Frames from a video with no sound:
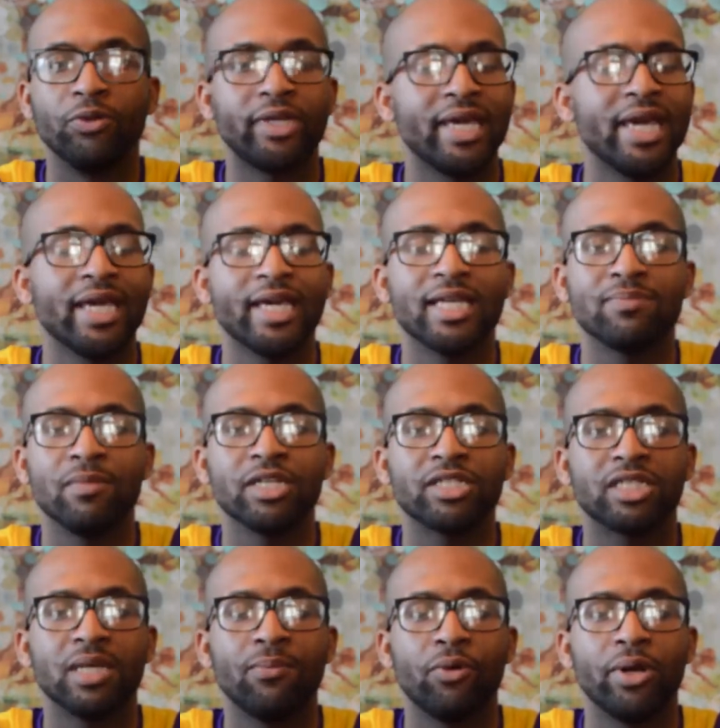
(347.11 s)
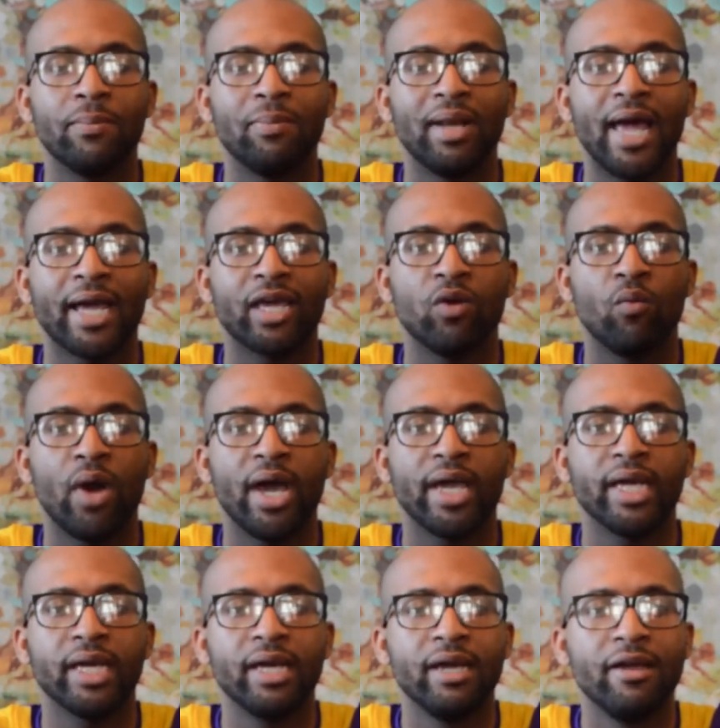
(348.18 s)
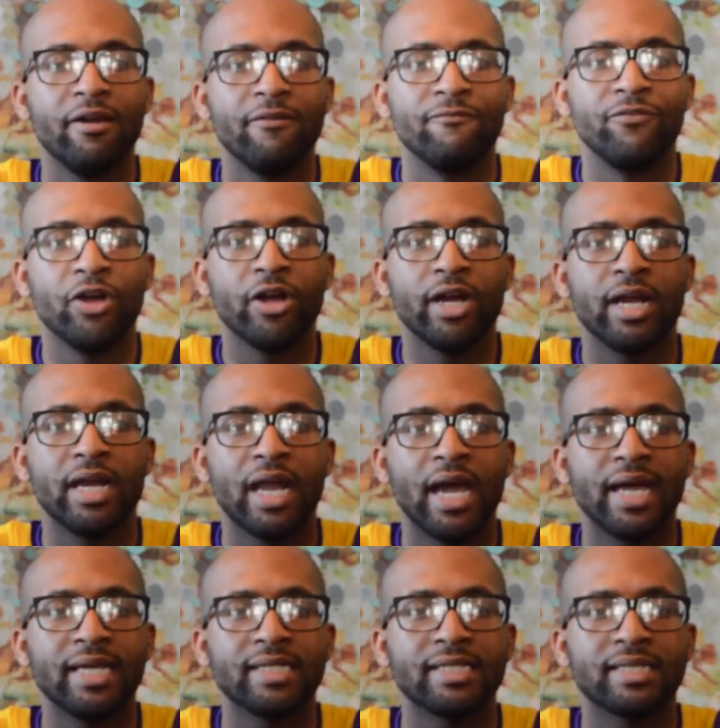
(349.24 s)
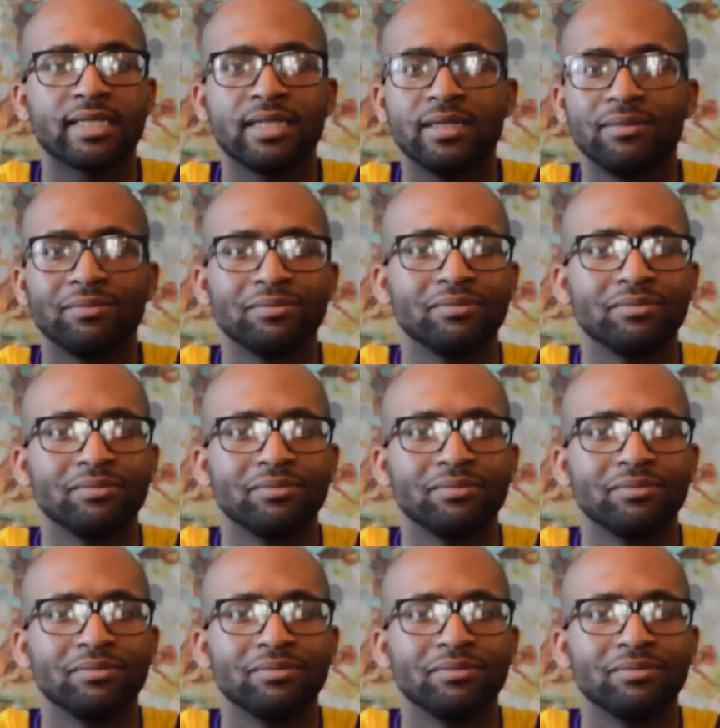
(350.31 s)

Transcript: Can't get much simpler than black and white. Very nice,